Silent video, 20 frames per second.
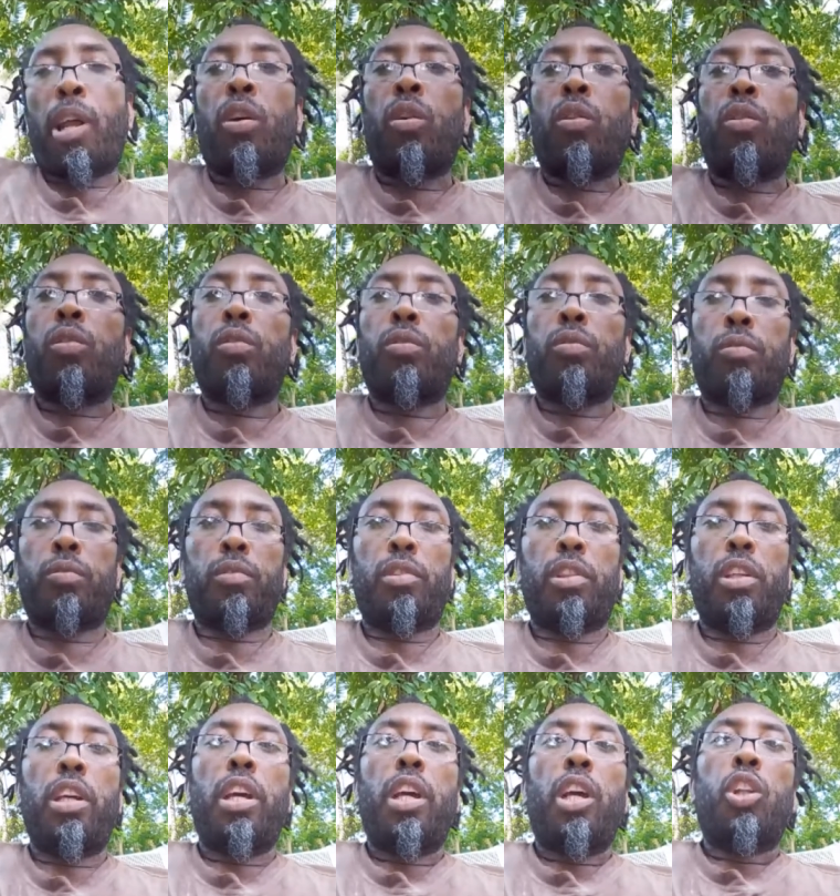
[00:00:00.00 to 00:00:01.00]
now,
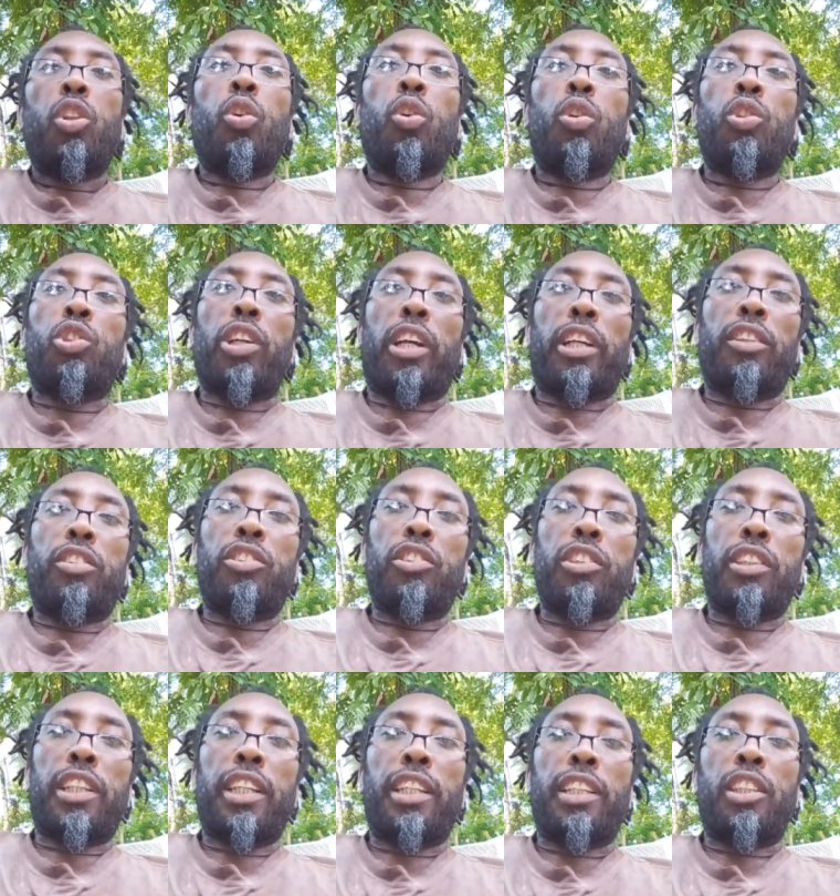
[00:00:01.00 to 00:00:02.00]
don't try to
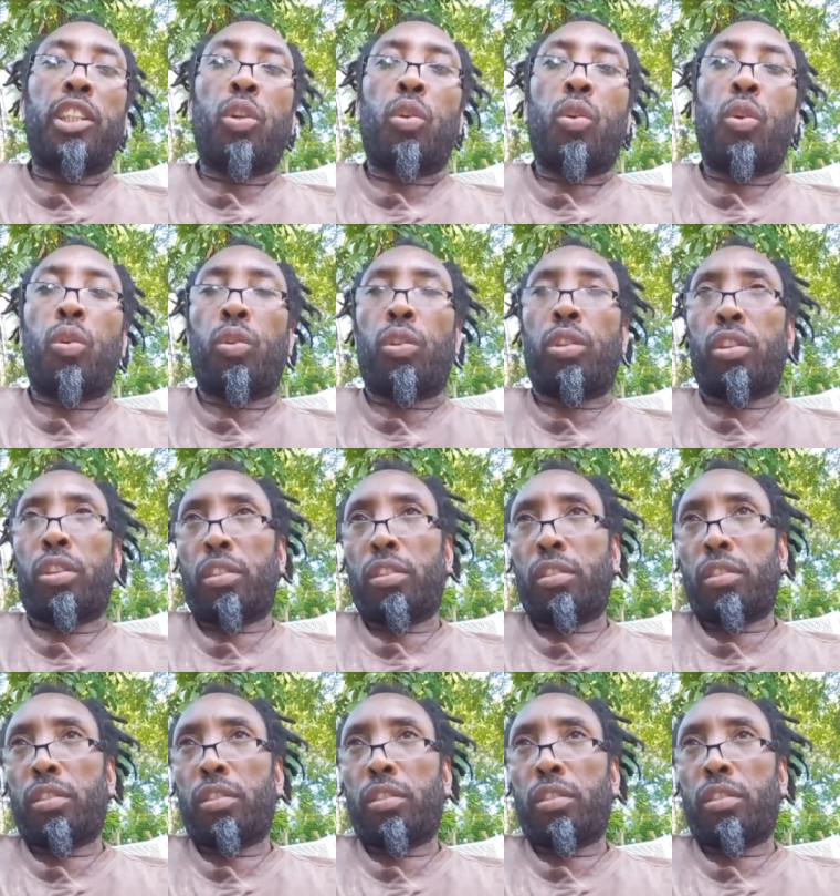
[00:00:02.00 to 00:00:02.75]
drink anything cold.